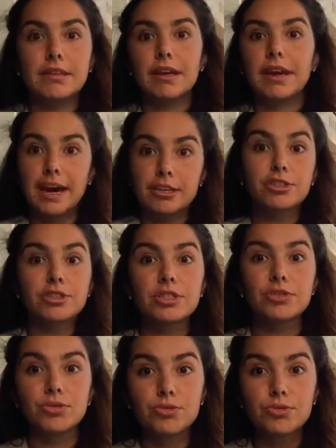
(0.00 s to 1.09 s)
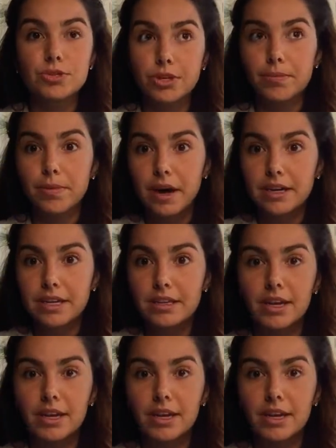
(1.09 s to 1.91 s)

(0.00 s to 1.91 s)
can actually do to your body.